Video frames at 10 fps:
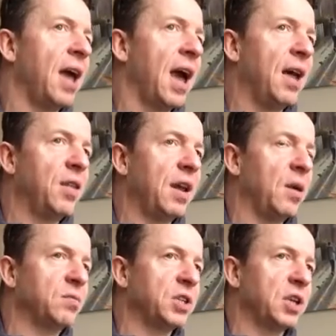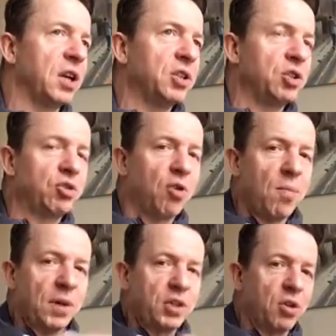and then I'm just going to
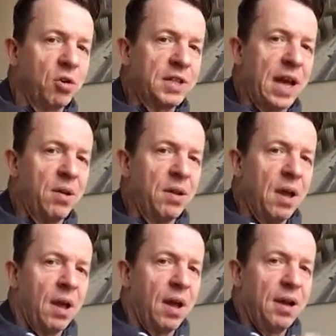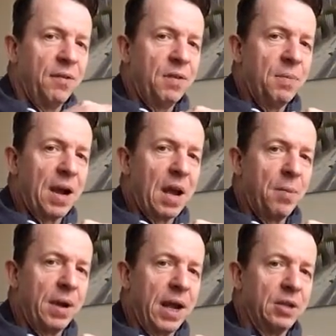drop my jaw down and lift it back
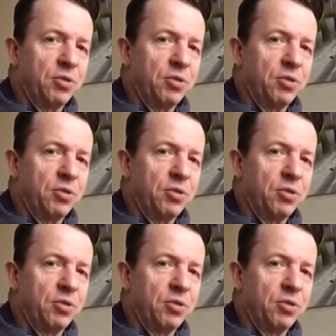up again.